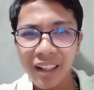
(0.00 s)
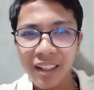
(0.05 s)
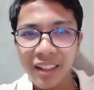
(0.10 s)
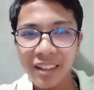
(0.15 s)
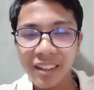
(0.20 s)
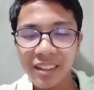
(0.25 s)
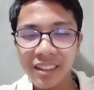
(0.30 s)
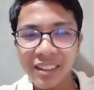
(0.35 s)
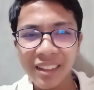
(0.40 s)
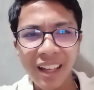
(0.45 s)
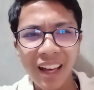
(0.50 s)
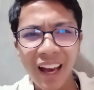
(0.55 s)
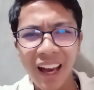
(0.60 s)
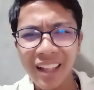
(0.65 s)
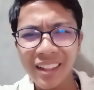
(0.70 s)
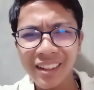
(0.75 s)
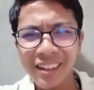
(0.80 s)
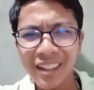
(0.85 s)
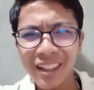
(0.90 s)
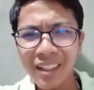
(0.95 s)
yeah, I
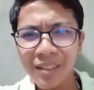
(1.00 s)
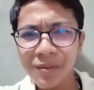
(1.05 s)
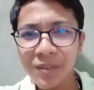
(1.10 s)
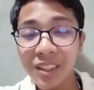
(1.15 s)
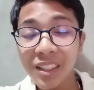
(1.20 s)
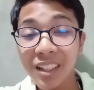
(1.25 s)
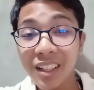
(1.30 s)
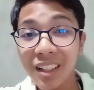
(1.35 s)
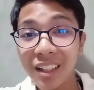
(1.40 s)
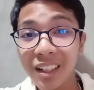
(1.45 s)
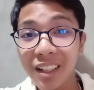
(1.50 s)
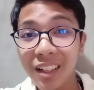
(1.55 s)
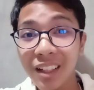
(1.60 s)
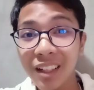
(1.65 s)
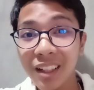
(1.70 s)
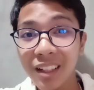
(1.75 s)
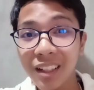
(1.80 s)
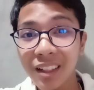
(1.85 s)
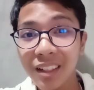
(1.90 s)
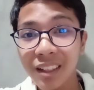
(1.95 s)
think I'm
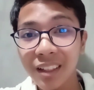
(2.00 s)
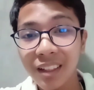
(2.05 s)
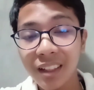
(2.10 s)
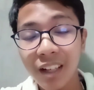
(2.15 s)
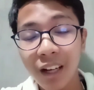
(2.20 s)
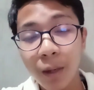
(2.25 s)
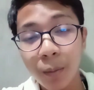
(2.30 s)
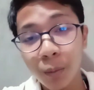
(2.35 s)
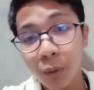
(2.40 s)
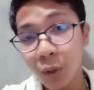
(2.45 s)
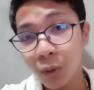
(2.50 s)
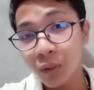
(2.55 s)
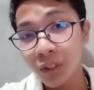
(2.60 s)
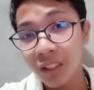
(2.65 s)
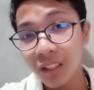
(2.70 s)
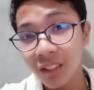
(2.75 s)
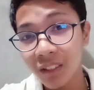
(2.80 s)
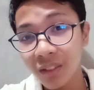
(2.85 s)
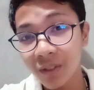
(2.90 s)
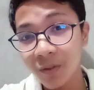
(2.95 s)
gonna upload
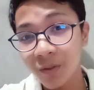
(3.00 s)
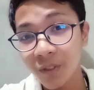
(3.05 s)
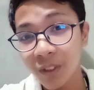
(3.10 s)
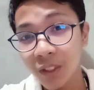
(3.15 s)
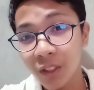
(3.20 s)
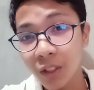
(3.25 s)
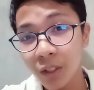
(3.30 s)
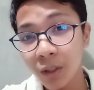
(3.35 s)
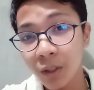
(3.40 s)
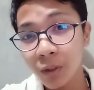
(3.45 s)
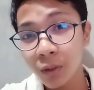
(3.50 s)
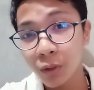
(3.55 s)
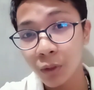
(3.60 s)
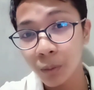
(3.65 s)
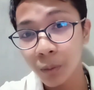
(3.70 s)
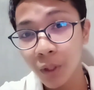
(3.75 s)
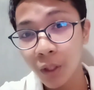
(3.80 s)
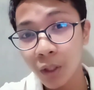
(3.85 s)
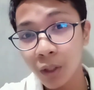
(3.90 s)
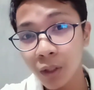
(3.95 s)
this video
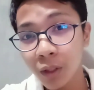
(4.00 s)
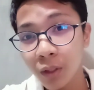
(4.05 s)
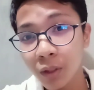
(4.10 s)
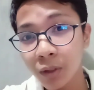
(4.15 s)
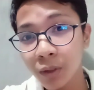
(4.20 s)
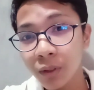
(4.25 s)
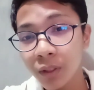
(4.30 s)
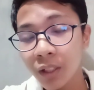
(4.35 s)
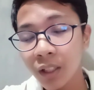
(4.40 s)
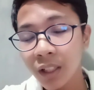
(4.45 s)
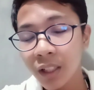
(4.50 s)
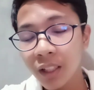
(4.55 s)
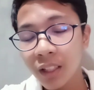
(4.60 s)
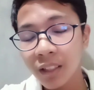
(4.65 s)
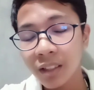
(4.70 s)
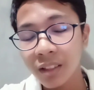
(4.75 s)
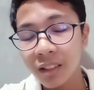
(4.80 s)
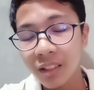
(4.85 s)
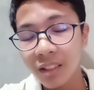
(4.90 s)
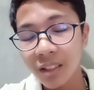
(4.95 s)
tomorrow,
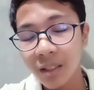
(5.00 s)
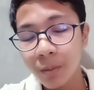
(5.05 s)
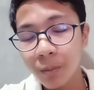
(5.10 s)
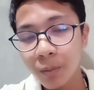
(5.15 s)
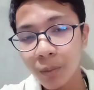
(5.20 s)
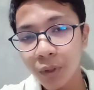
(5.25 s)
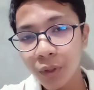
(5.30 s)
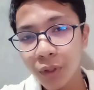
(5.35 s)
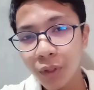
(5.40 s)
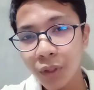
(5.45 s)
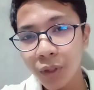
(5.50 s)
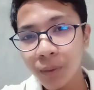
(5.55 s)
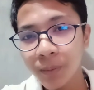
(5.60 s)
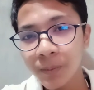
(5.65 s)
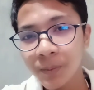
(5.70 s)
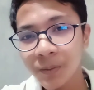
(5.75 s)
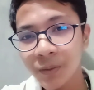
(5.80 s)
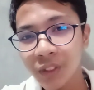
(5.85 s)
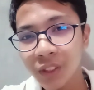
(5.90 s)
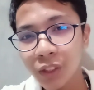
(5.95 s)
December
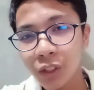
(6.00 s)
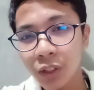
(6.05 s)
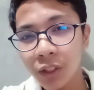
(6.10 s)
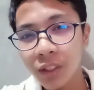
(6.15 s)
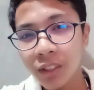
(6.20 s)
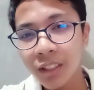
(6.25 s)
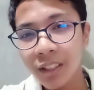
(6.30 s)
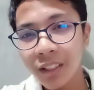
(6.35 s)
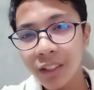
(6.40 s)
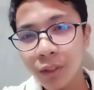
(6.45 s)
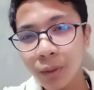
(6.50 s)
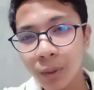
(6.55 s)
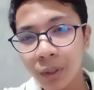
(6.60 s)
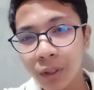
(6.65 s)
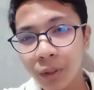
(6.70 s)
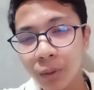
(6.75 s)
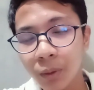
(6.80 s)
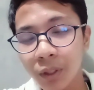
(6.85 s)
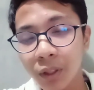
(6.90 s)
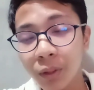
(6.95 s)
30,
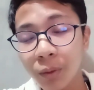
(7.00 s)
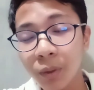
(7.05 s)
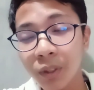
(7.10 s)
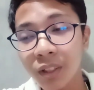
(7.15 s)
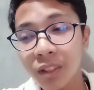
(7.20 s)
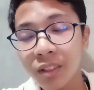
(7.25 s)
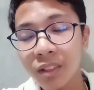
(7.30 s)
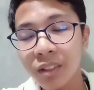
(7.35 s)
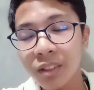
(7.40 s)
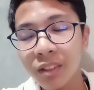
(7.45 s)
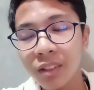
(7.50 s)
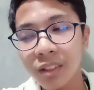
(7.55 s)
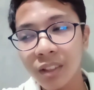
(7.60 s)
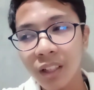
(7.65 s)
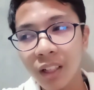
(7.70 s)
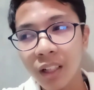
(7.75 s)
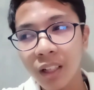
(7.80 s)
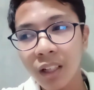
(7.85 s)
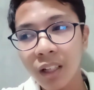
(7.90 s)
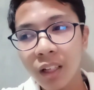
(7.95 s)
2021.
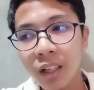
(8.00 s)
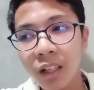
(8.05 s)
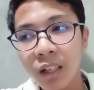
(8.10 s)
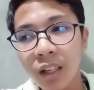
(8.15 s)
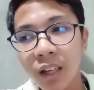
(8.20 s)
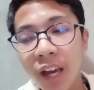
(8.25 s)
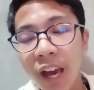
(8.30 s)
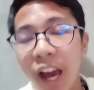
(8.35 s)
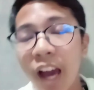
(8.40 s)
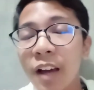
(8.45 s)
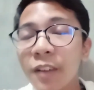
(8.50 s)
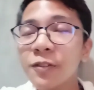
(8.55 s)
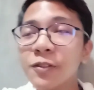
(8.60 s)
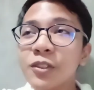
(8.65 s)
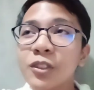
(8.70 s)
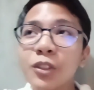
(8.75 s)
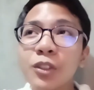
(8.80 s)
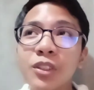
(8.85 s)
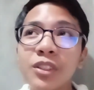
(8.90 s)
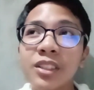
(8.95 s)
Yeah.
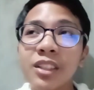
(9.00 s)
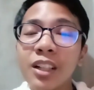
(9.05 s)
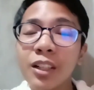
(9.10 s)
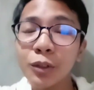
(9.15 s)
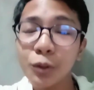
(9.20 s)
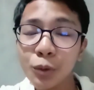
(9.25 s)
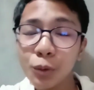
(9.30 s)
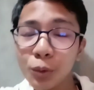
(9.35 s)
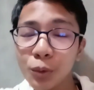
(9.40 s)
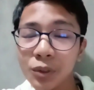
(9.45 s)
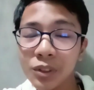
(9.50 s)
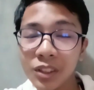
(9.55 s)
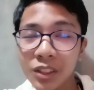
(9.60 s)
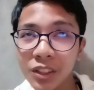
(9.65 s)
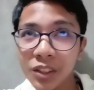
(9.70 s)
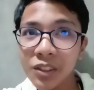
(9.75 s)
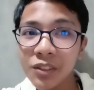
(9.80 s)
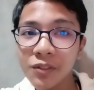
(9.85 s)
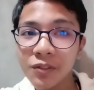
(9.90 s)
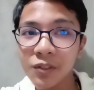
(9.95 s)
After the new
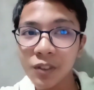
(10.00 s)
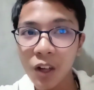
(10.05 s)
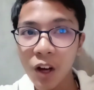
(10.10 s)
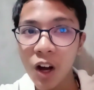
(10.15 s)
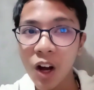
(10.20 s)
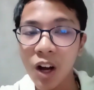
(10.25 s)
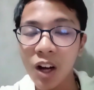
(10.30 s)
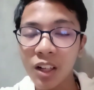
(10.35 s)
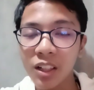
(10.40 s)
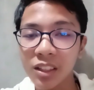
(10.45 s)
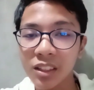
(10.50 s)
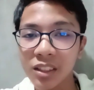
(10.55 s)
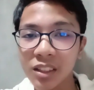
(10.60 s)
year vlog,